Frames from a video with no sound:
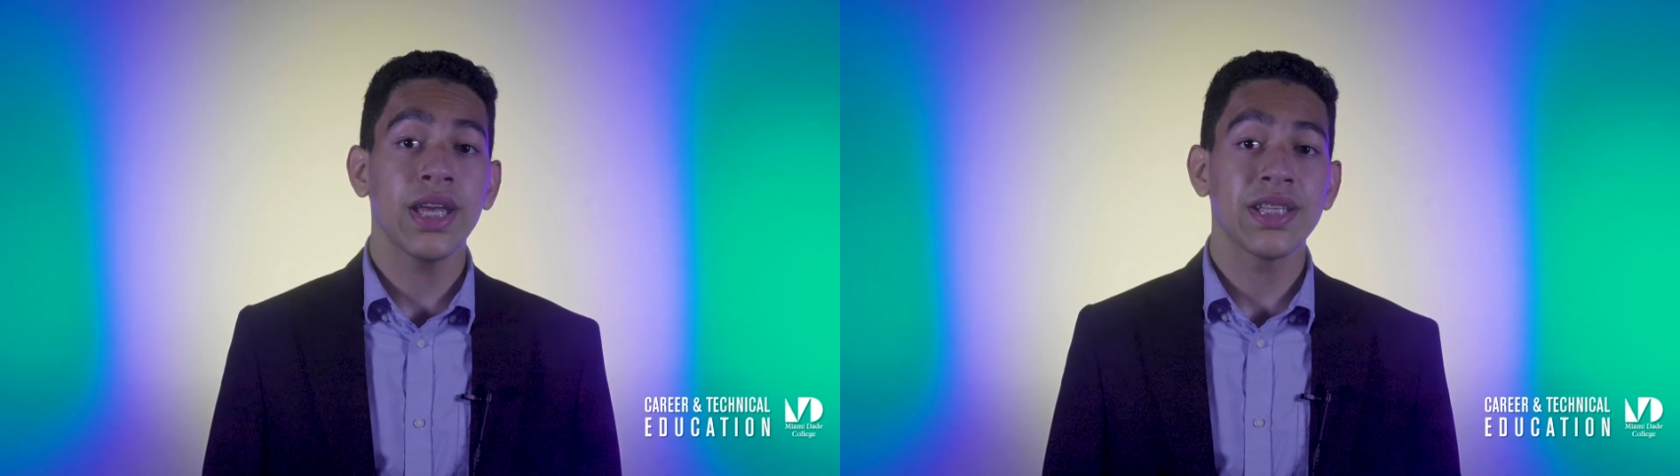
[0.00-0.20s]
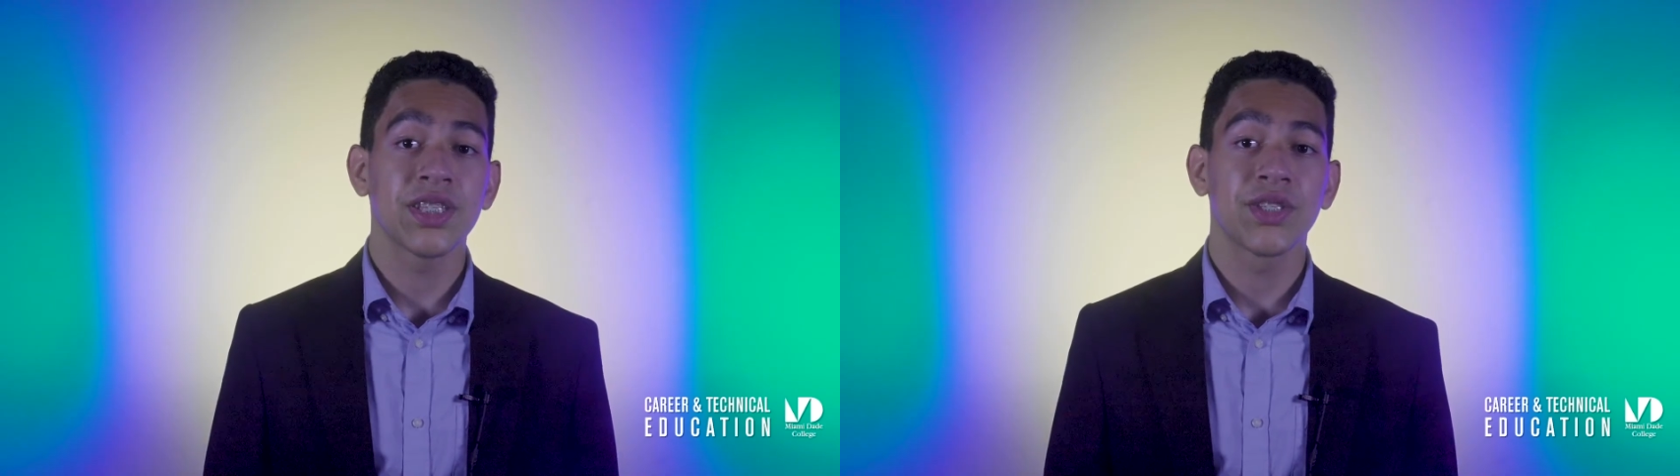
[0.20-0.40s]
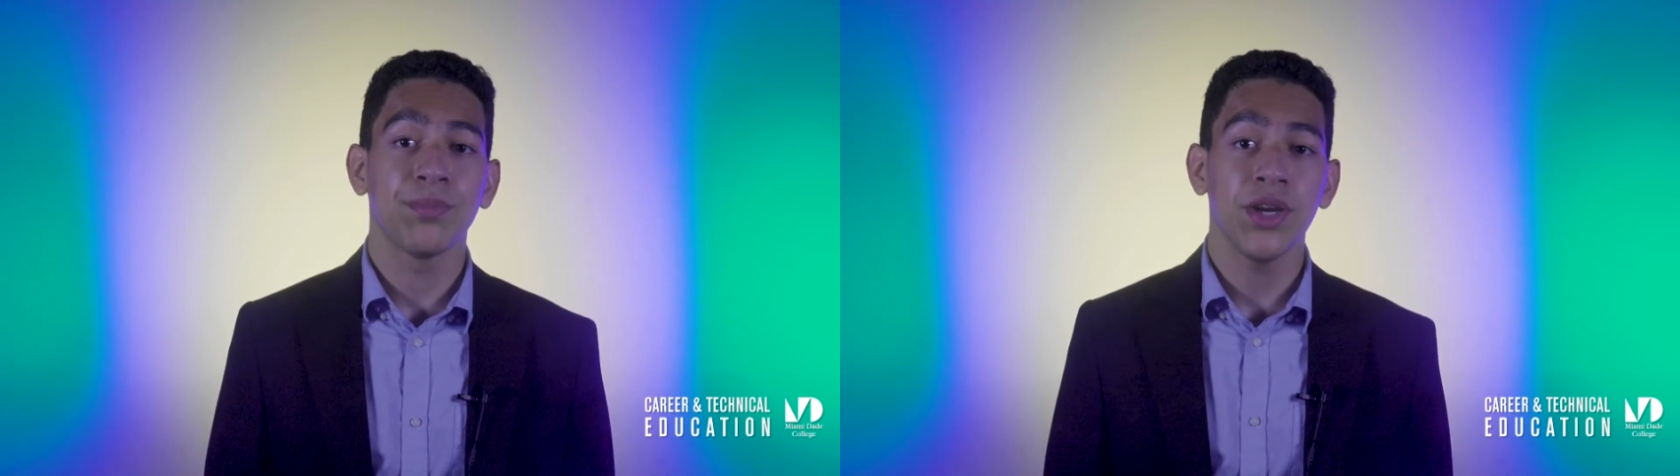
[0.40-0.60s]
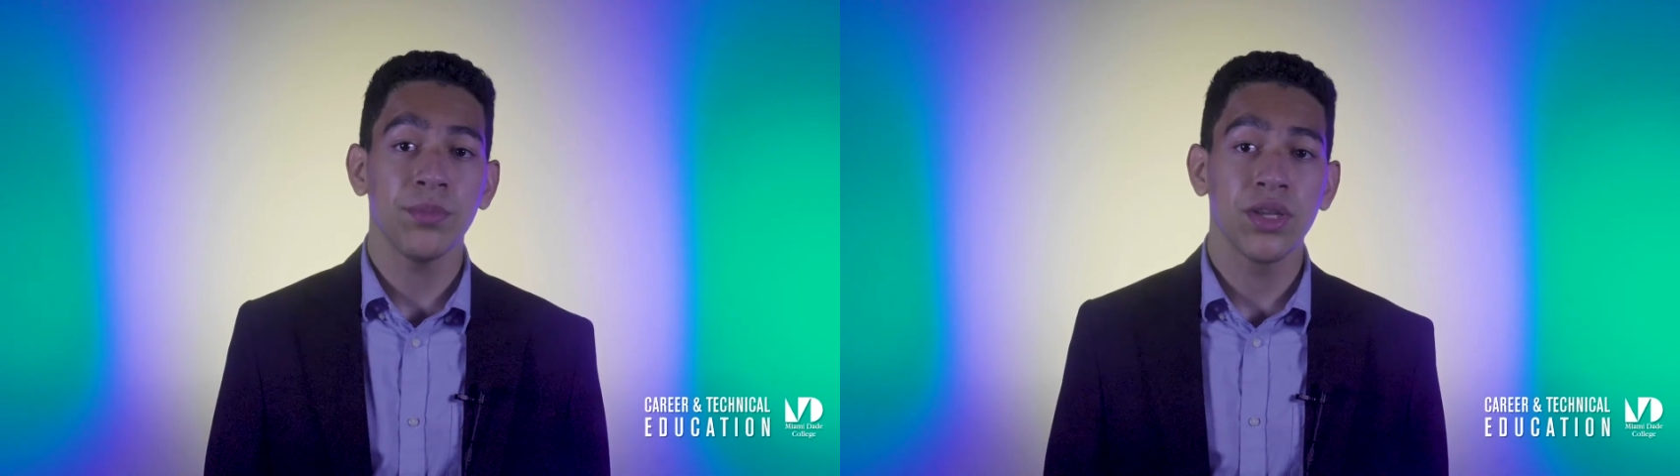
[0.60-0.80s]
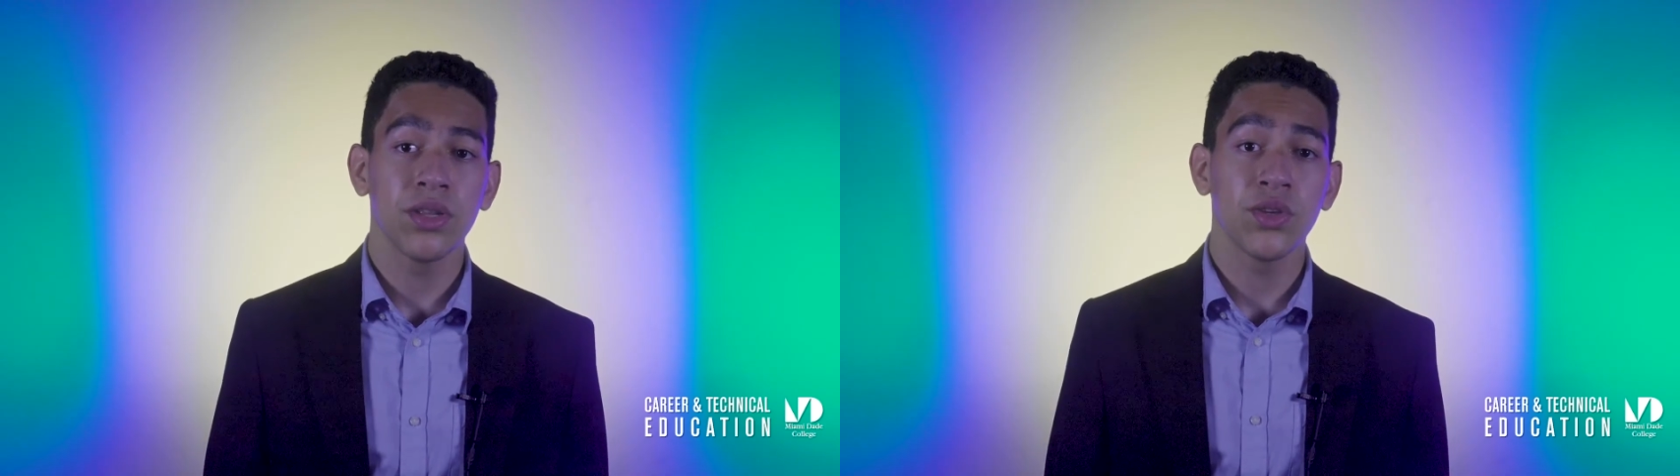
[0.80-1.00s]
has
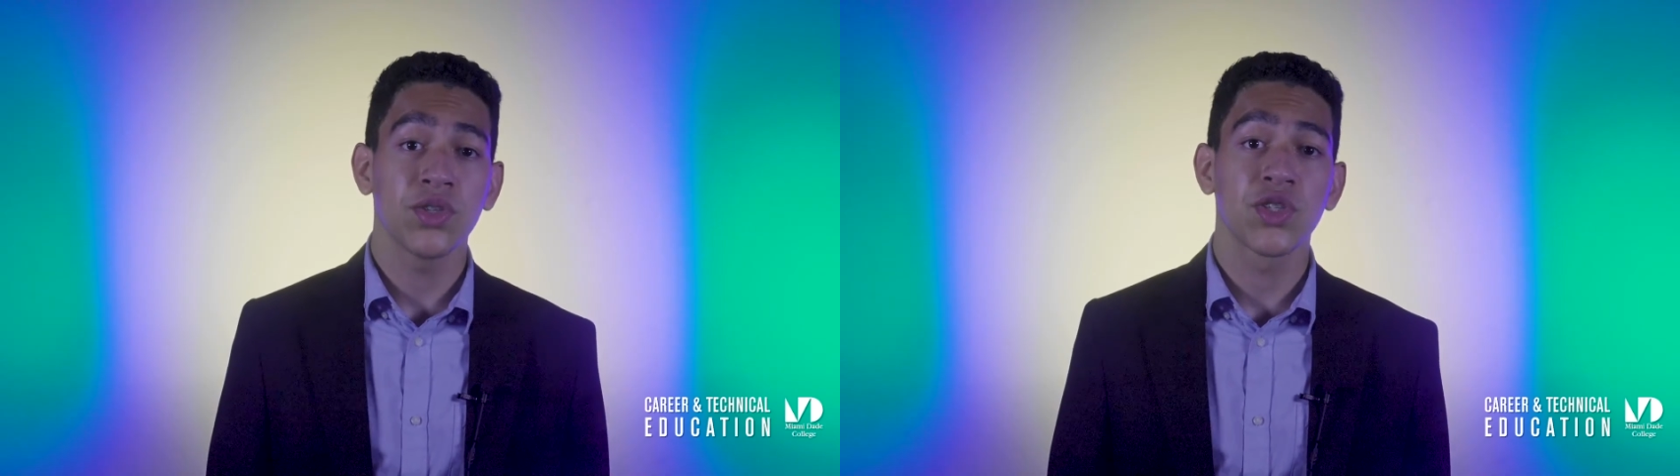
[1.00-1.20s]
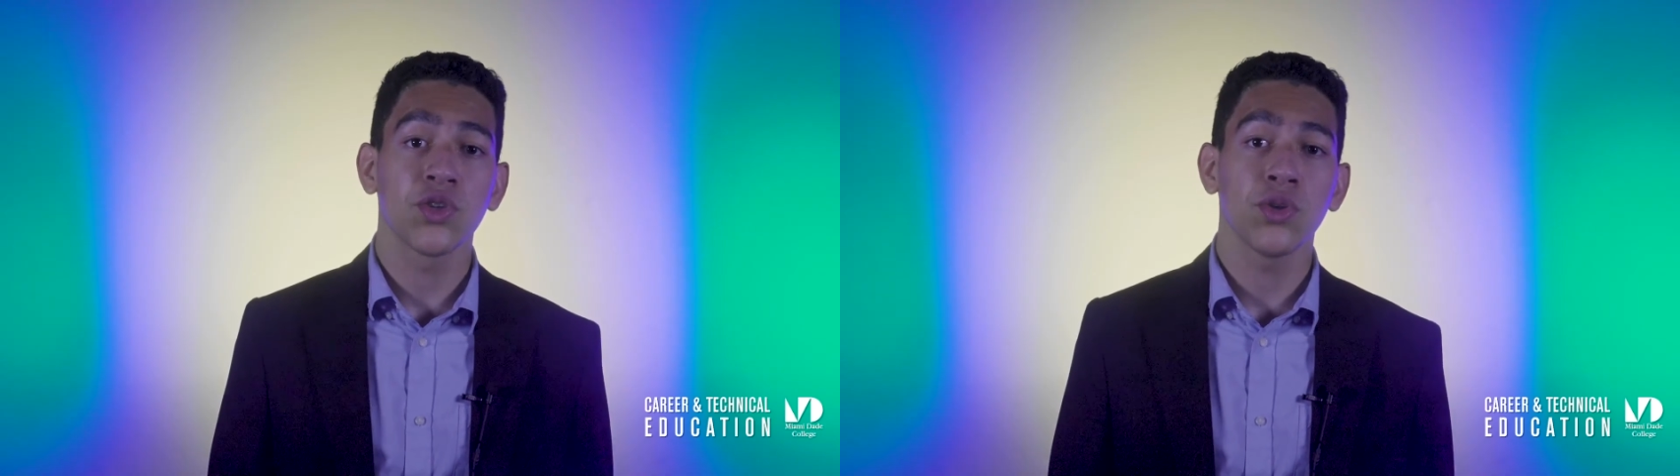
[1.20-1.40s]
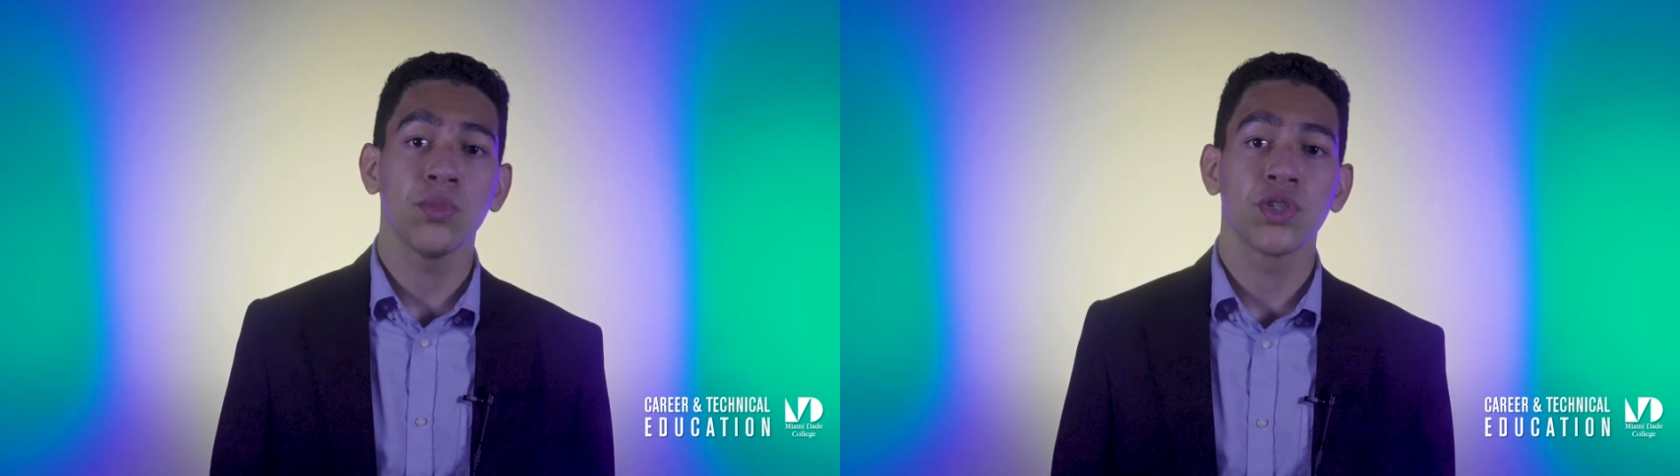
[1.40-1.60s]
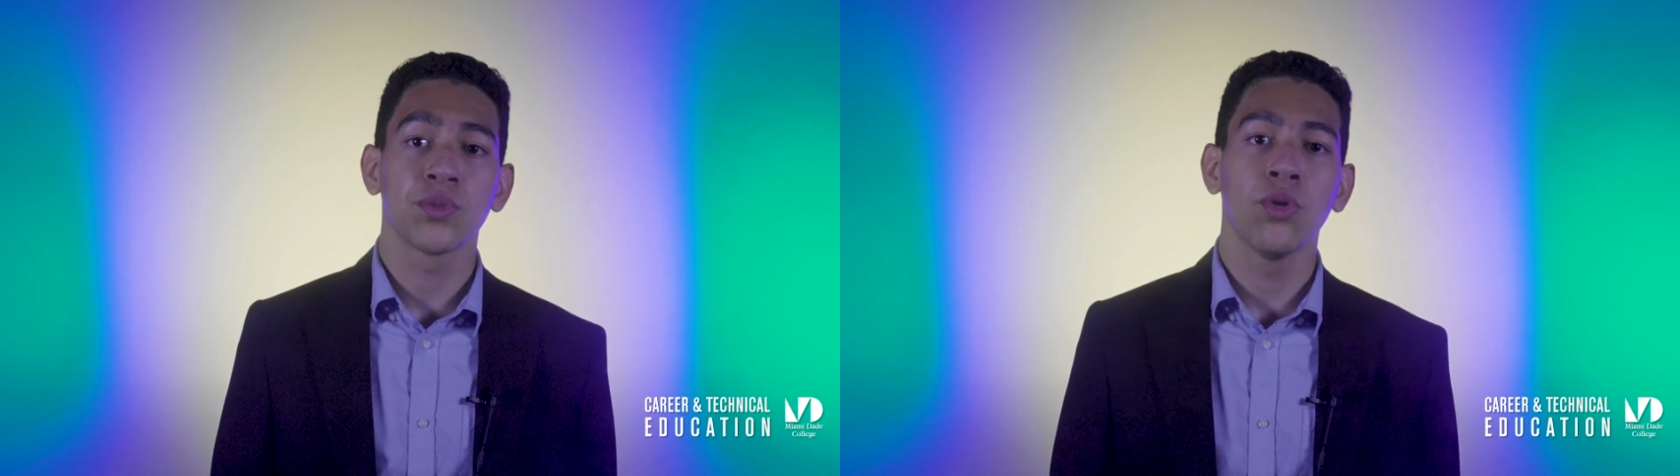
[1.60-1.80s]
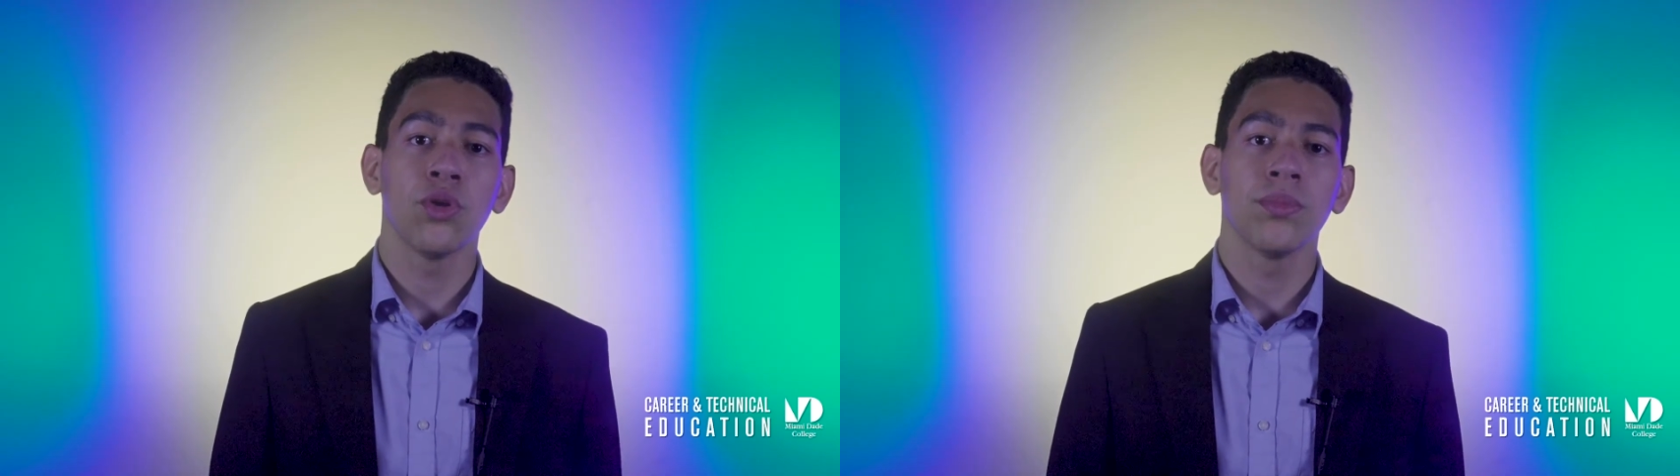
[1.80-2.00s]
inspired me to learn so
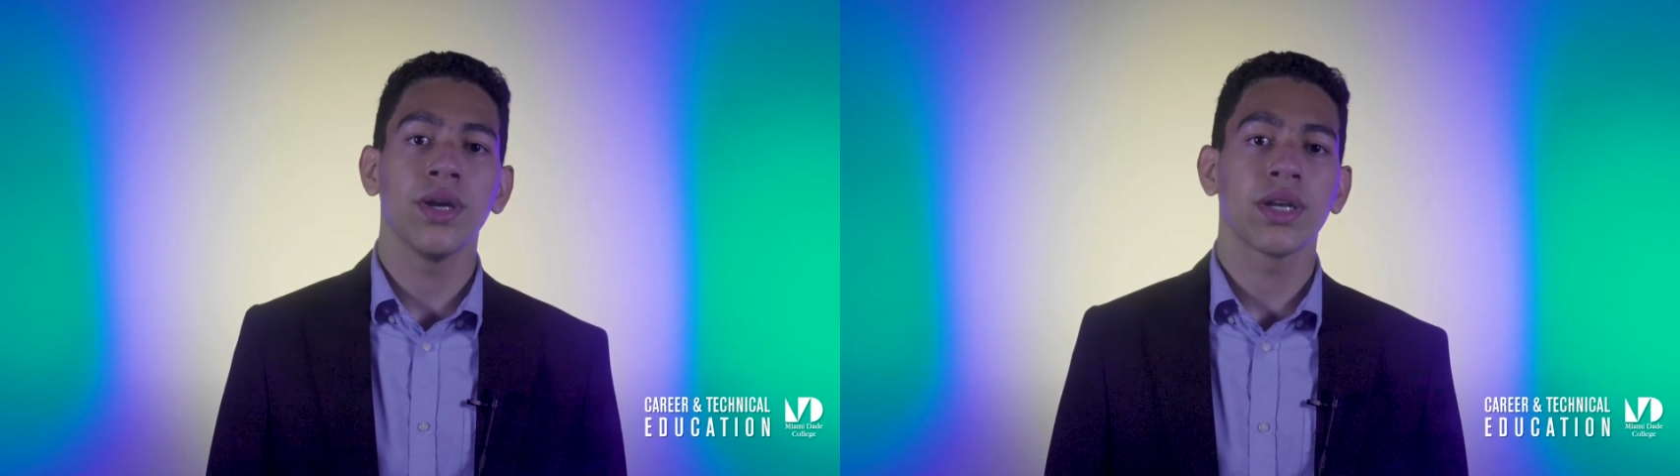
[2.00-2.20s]
much more about